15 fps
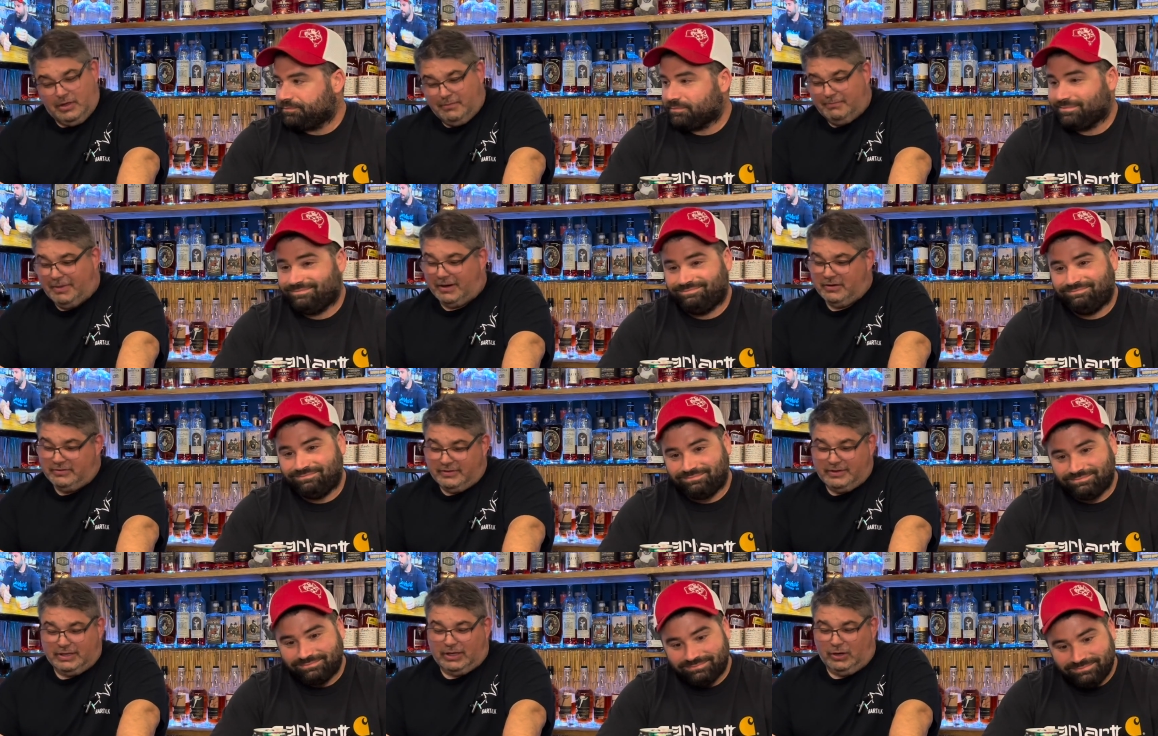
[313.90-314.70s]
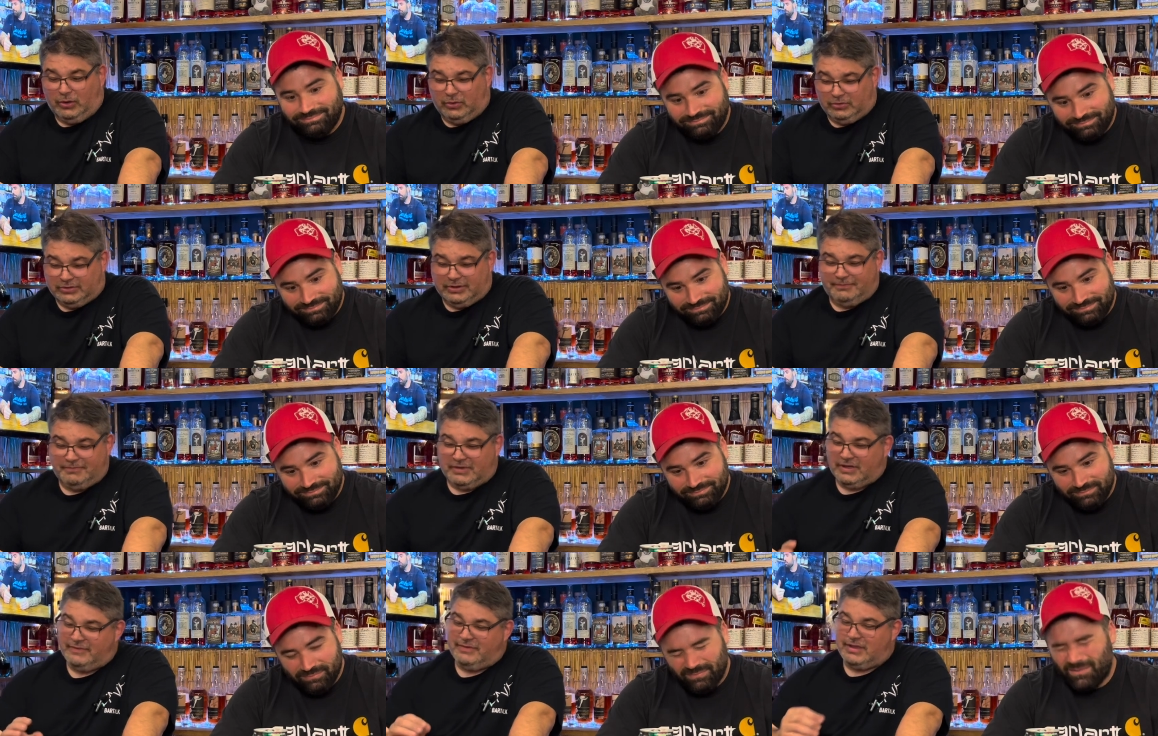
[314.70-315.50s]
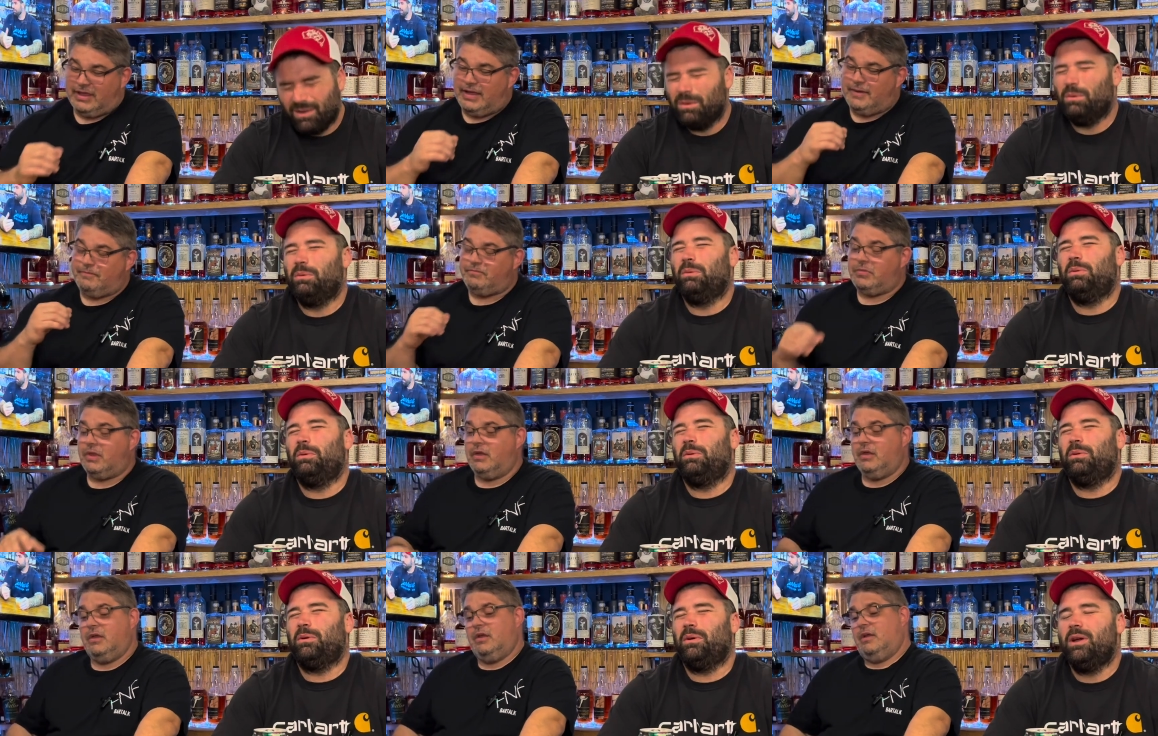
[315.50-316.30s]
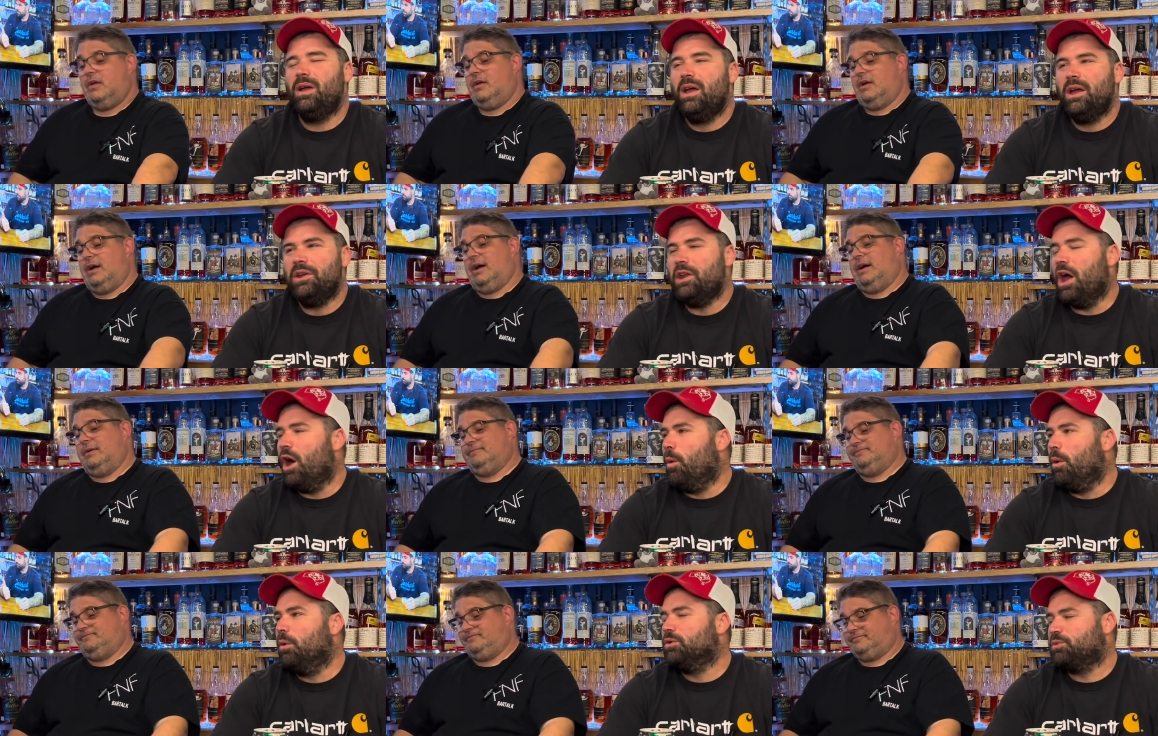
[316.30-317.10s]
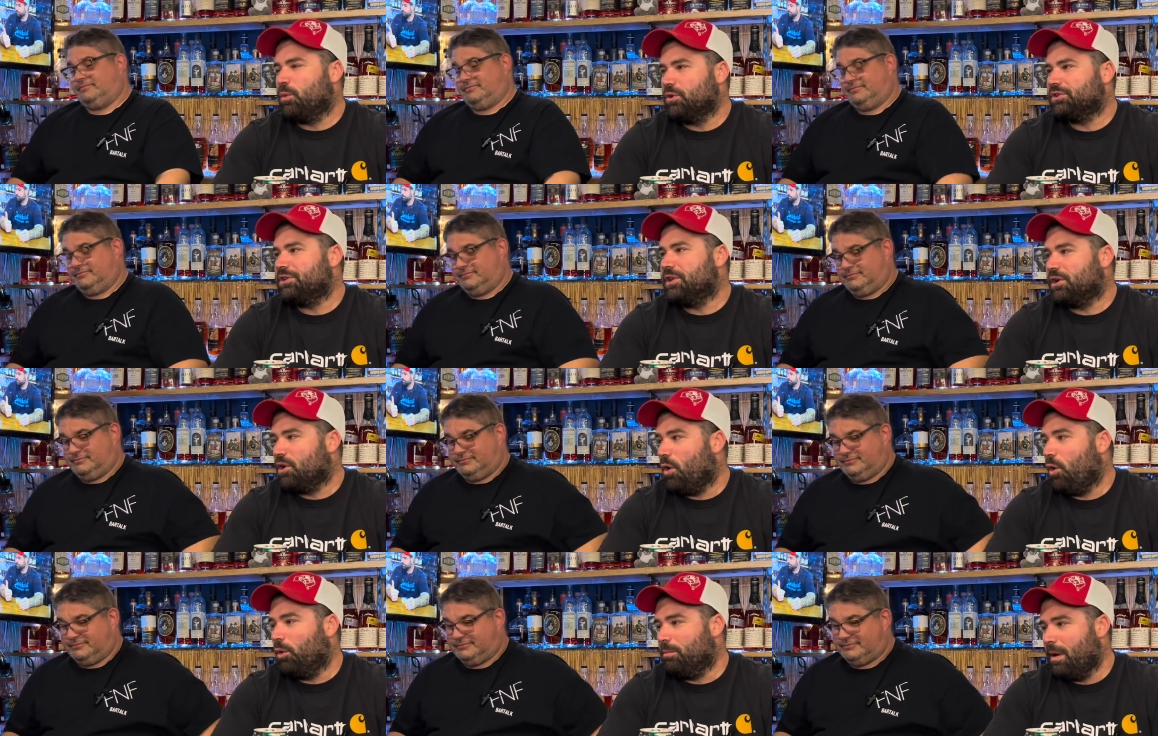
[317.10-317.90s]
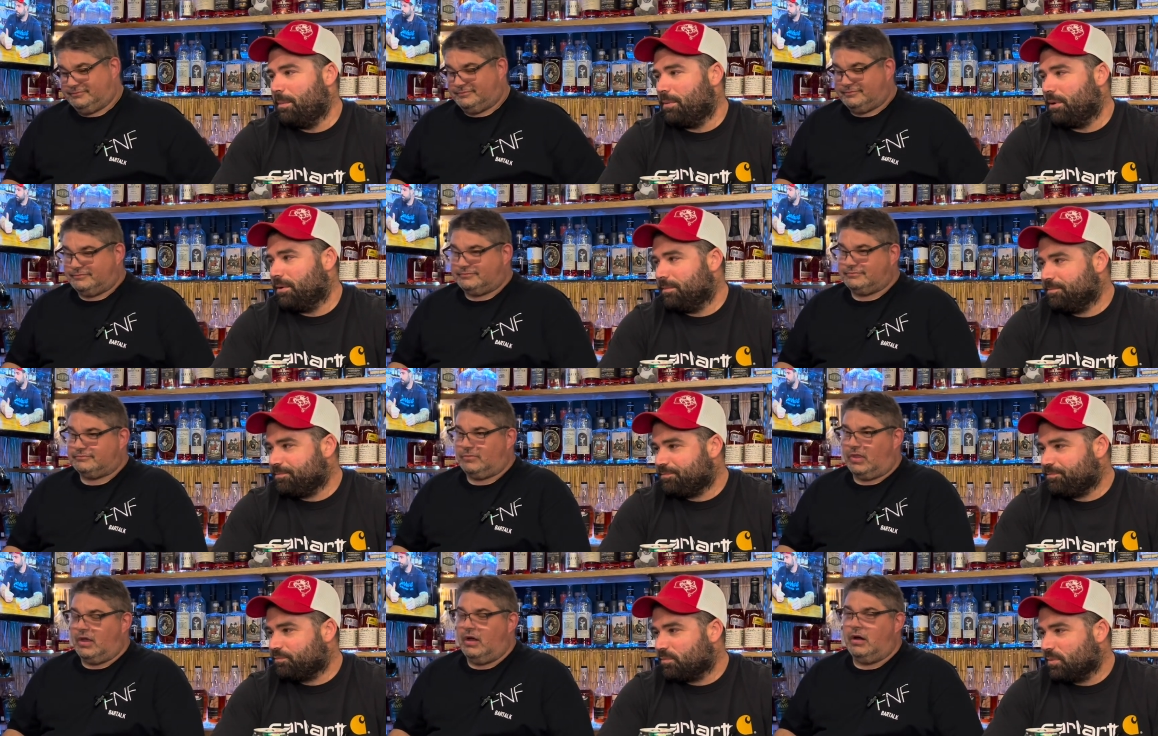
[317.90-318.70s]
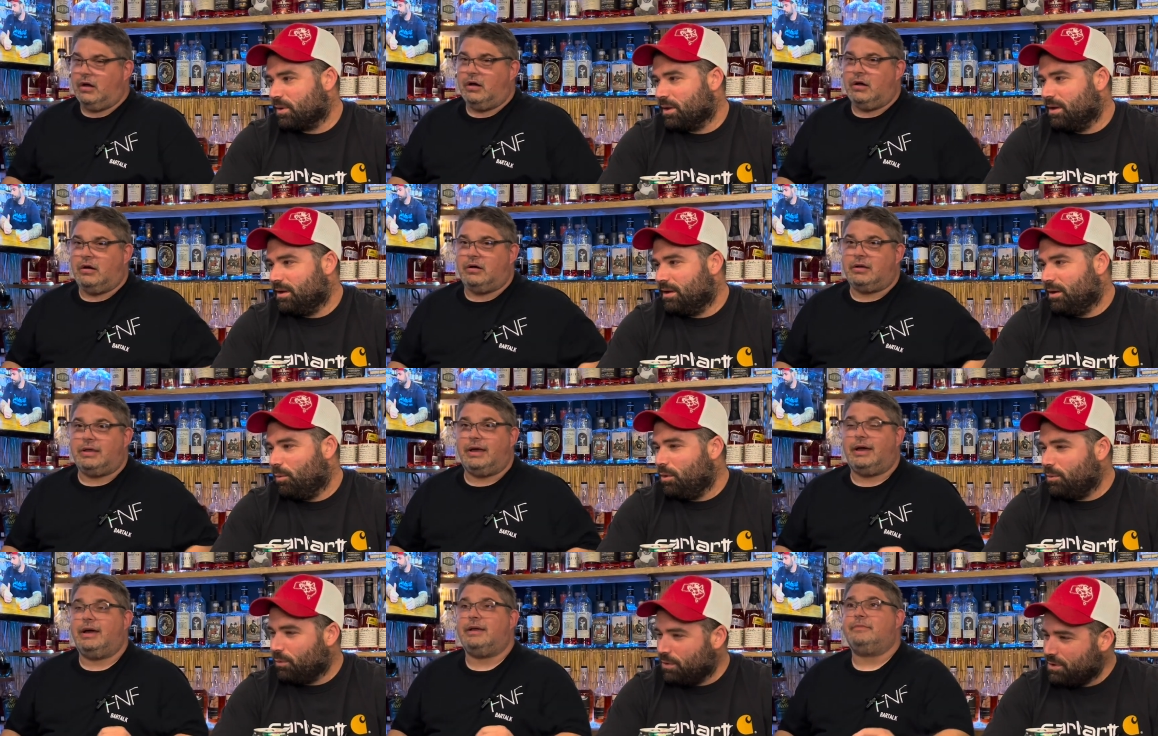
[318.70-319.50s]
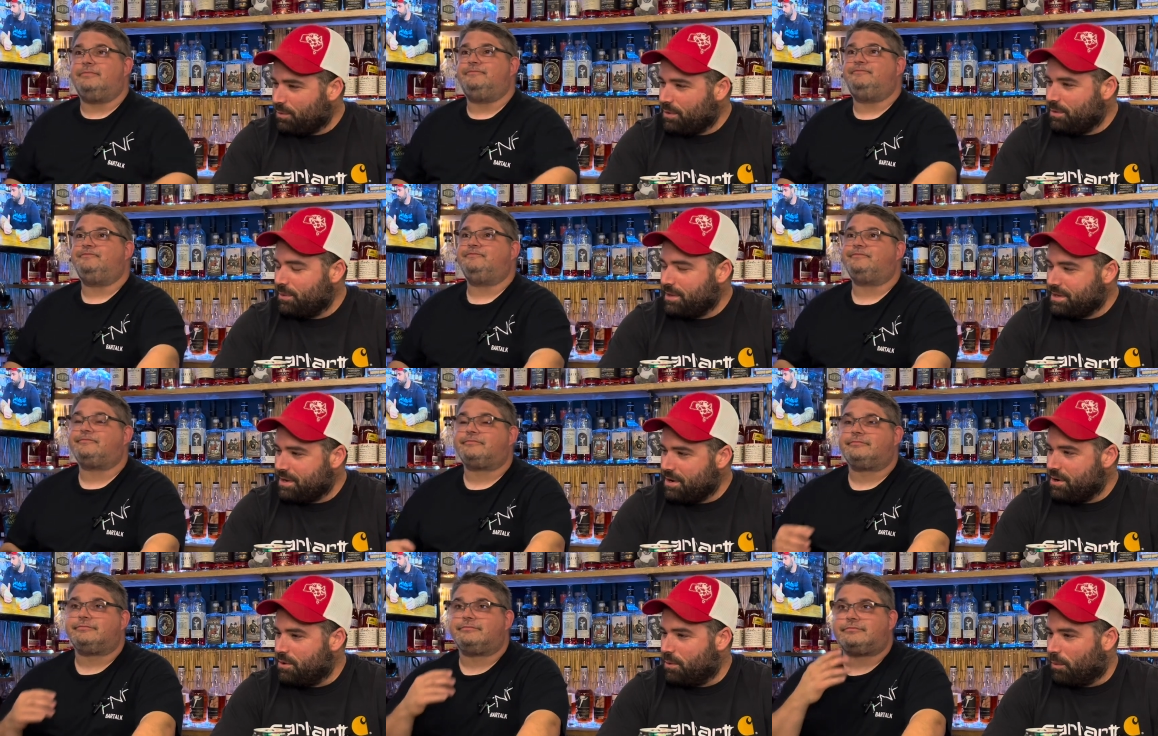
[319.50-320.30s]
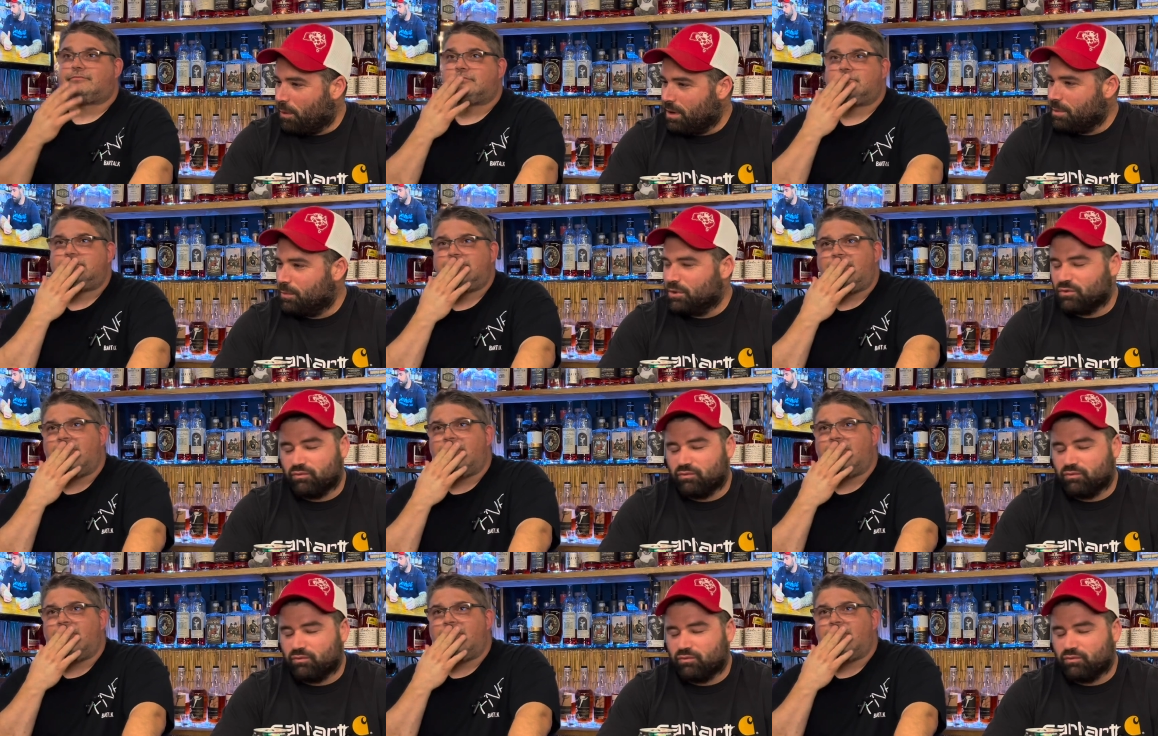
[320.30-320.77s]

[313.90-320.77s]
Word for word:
Speaker 1: better than the gold.
Speaker 2: I'll give you that. Oh, um, now, what was worse than the gold? Remember? Oh god! What, what did we do? One of them was